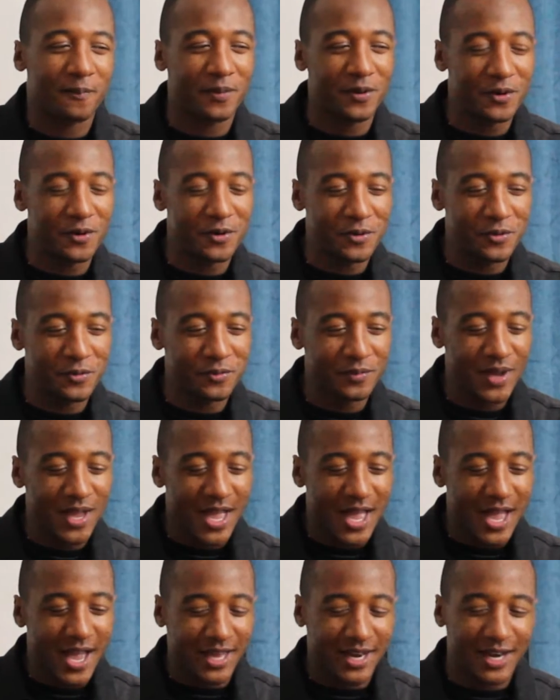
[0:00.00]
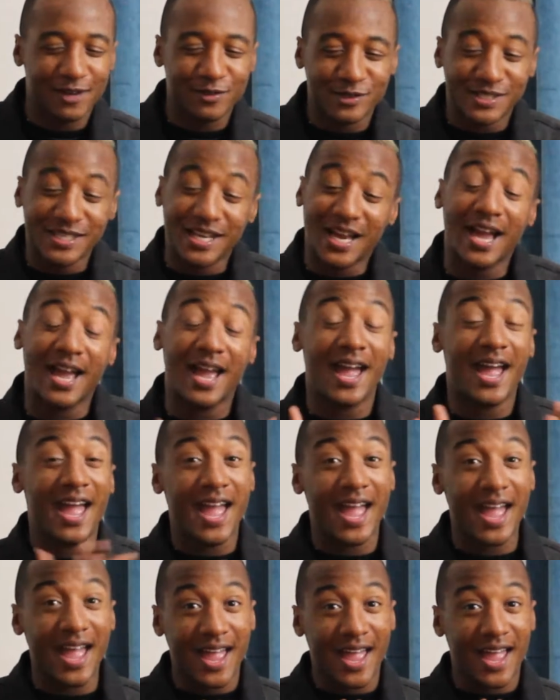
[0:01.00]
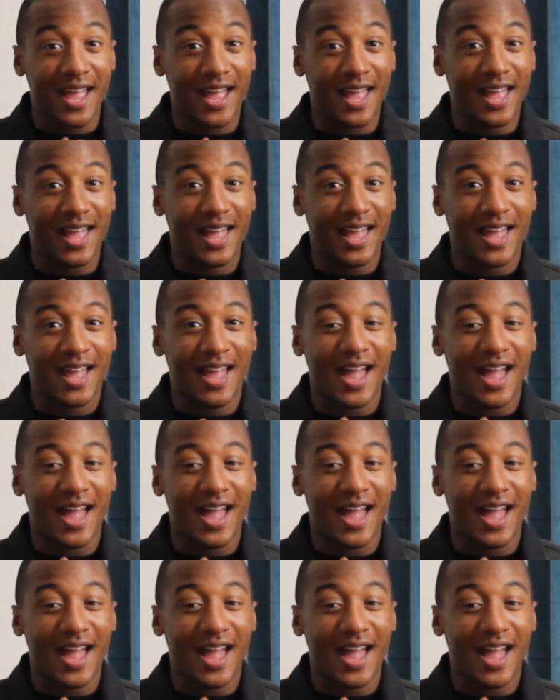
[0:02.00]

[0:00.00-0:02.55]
boom, and I was like, hey,